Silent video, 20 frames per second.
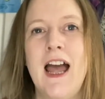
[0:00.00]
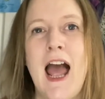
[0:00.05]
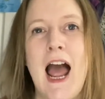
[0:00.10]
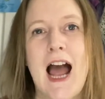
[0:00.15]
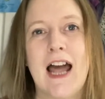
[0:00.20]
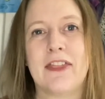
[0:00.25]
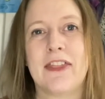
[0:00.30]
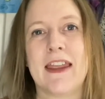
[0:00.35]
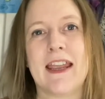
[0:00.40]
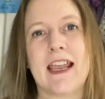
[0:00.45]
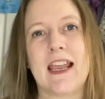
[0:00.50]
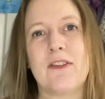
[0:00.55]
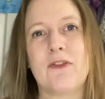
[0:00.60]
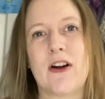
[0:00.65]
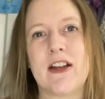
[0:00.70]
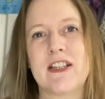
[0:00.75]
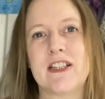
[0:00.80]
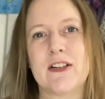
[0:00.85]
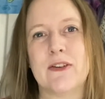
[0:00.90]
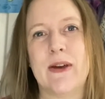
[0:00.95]
I think if I
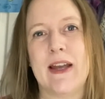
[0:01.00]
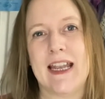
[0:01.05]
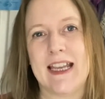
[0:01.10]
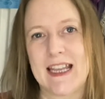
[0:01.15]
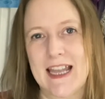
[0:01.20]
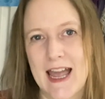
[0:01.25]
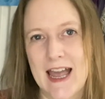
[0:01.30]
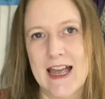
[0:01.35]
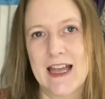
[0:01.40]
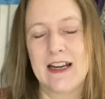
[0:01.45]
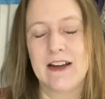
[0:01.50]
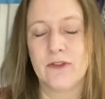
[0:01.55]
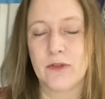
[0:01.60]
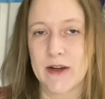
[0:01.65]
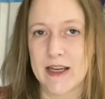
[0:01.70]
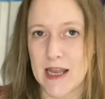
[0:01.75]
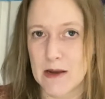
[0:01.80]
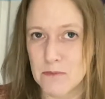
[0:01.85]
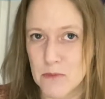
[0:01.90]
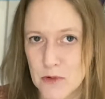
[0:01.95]
do it again, if we
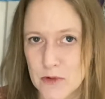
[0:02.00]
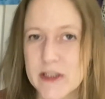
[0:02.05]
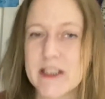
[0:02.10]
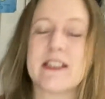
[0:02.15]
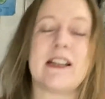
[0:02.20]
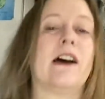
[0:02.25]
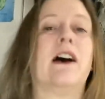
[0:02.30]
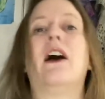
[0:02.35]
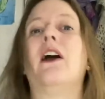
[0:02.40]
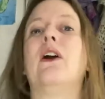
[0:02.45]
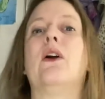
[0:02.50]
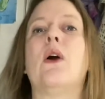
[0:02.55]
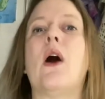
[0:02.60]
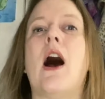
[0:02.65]
get more snow,